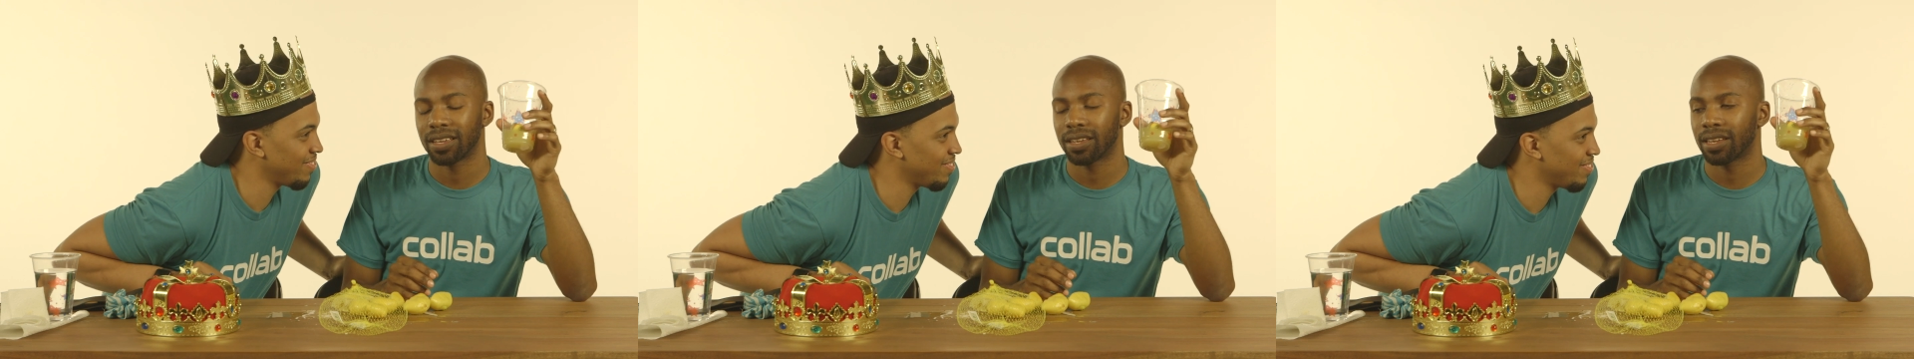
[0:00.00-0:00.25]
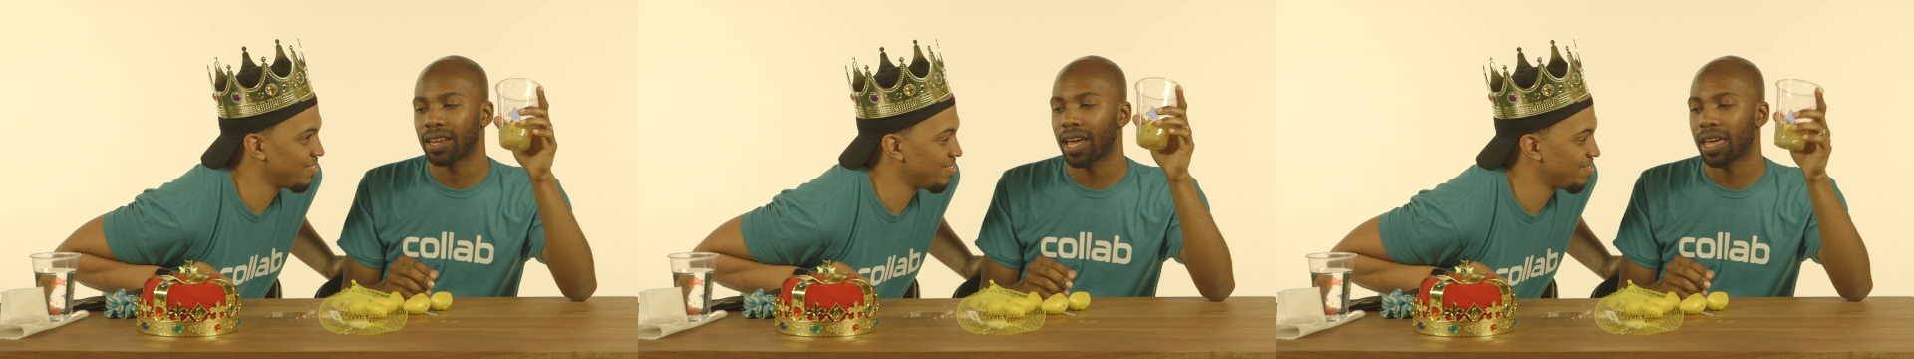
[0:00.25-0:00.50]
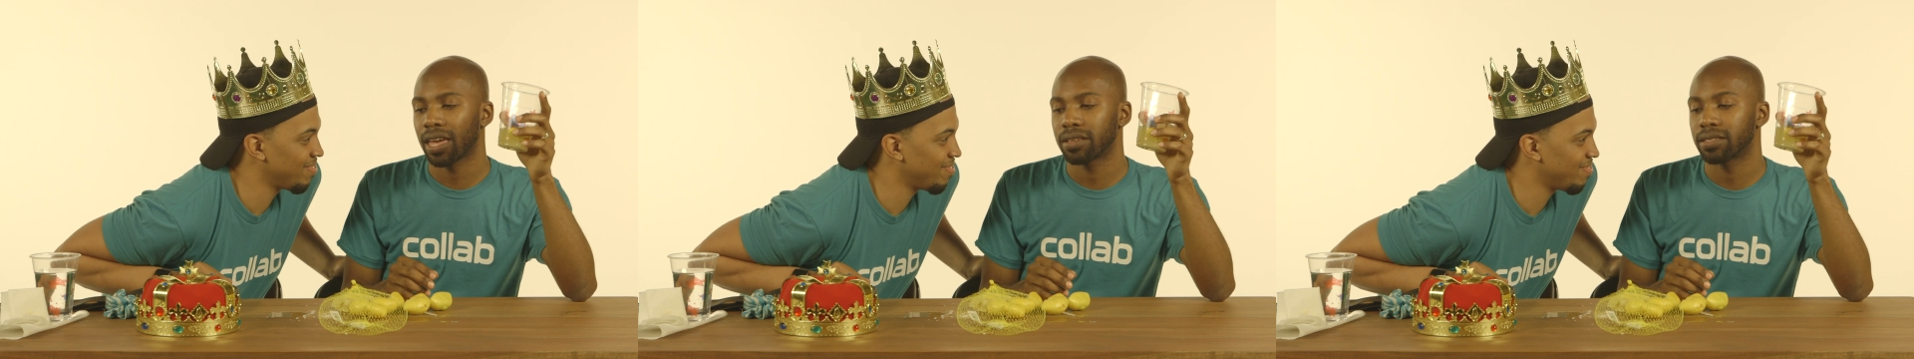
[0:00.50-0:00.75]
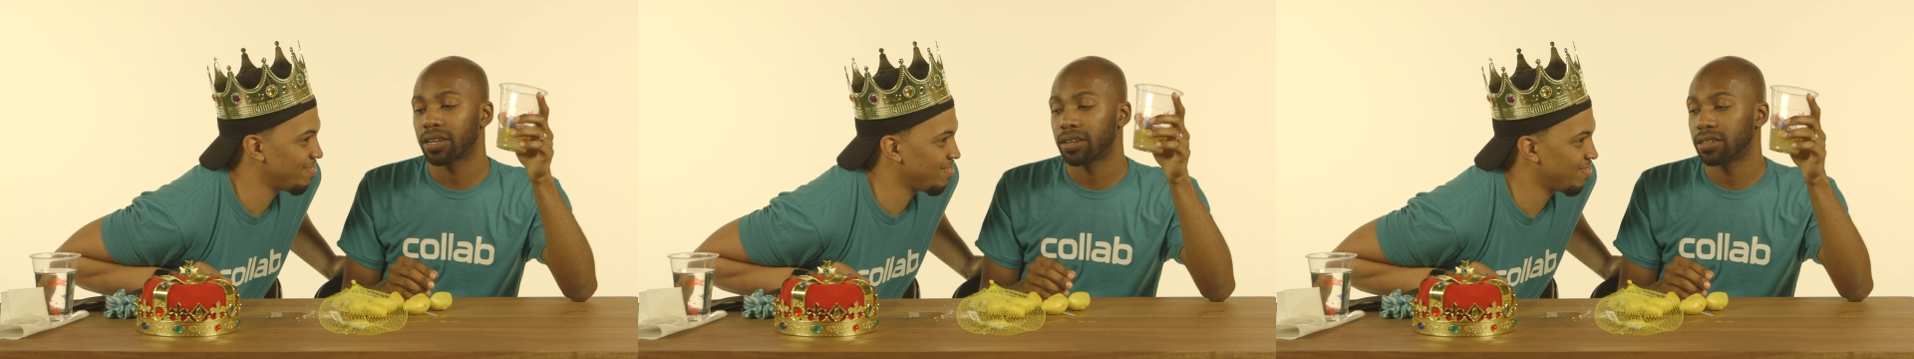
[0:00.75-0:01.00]
Speaker 1: and I
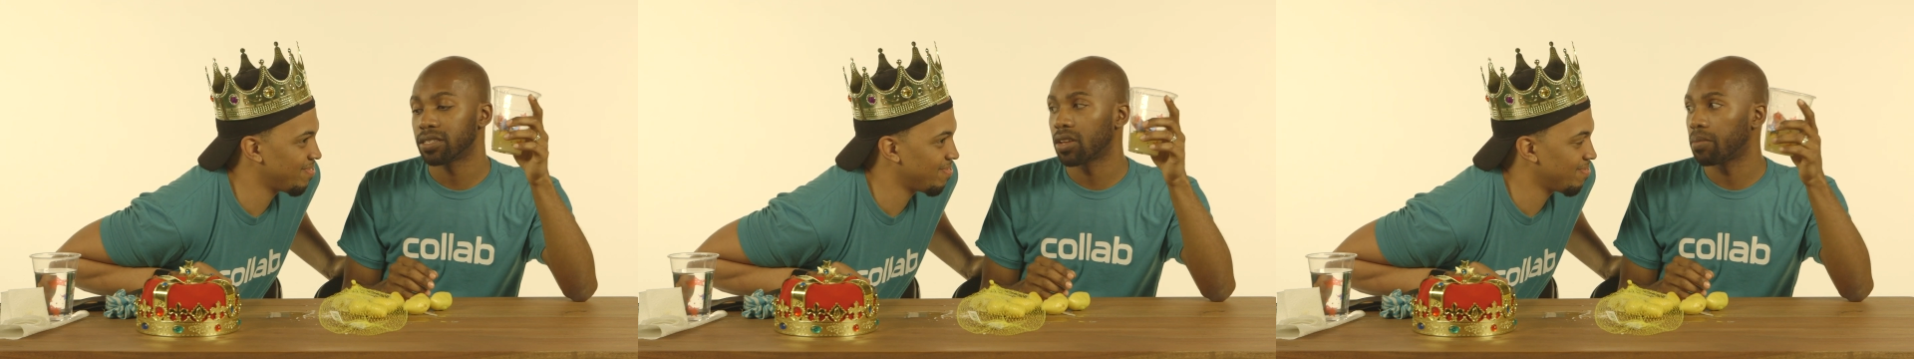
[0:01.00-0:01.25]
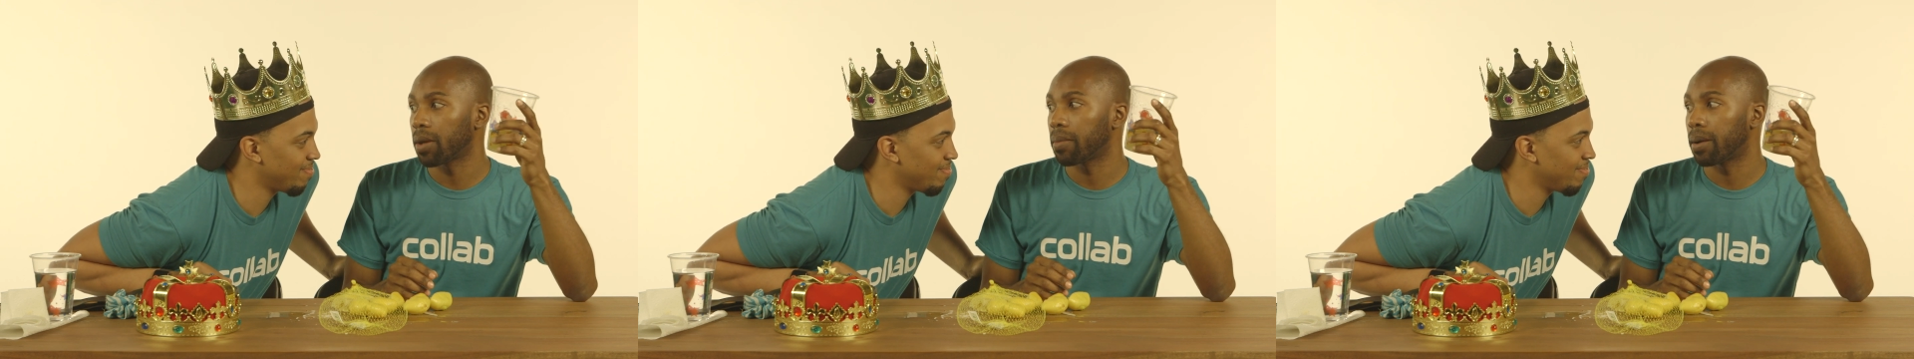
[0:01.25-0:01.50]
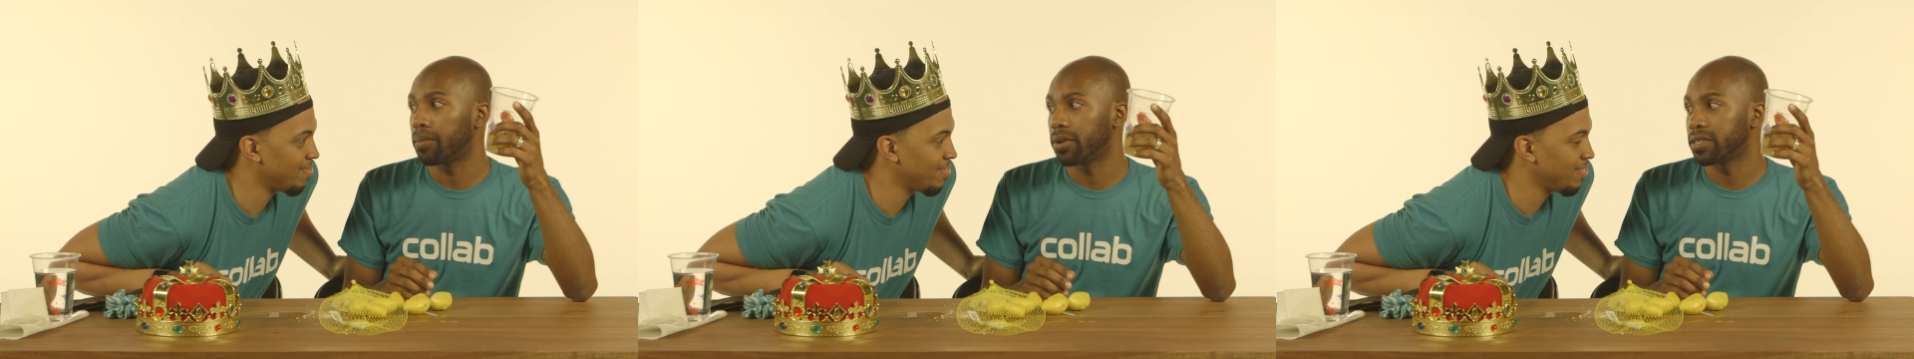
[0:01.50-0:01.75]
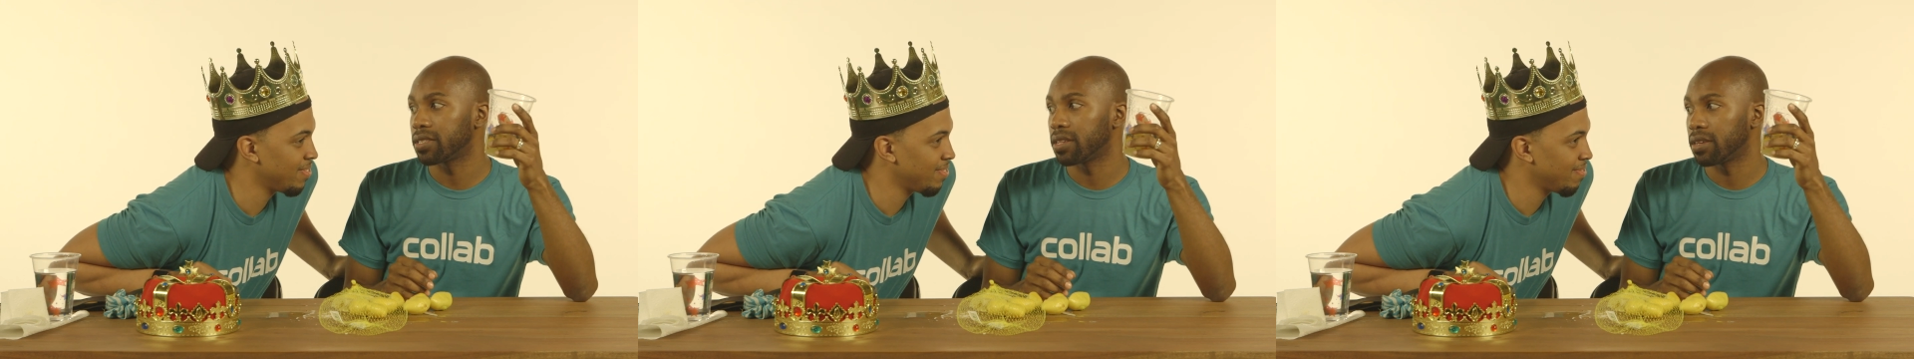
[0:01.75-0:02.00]
ain't Tara, this gonna make my
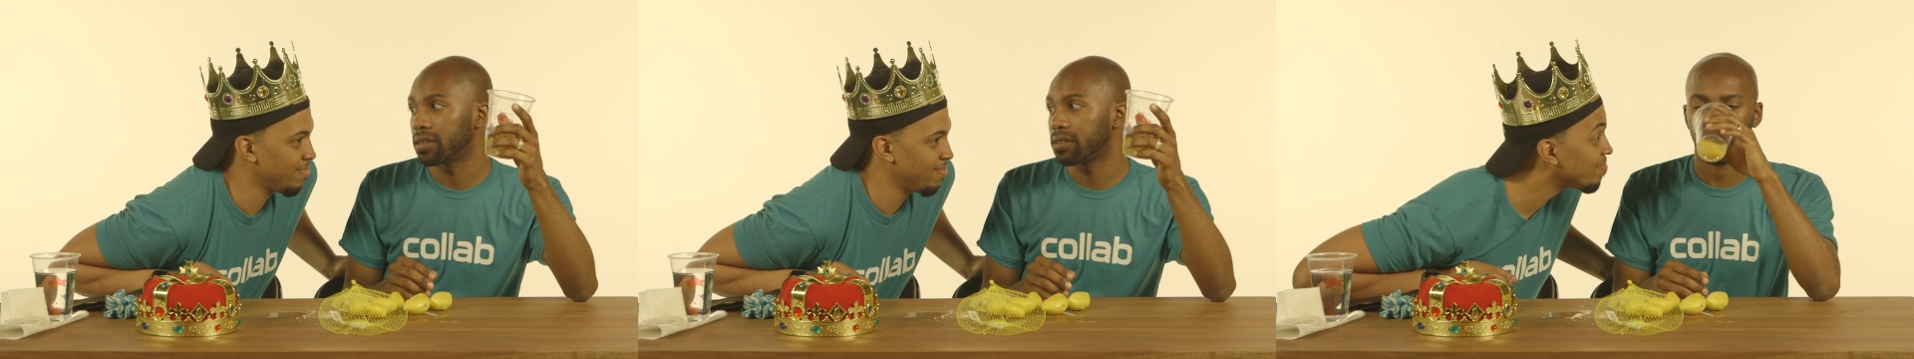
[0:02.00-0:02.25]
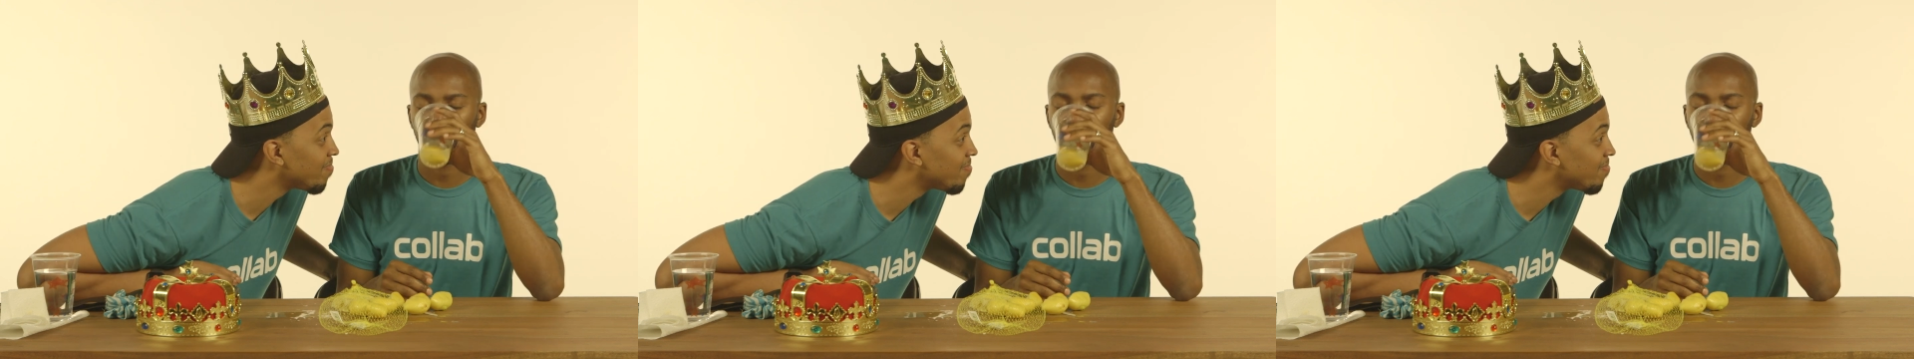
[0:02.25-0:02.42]
breast stink.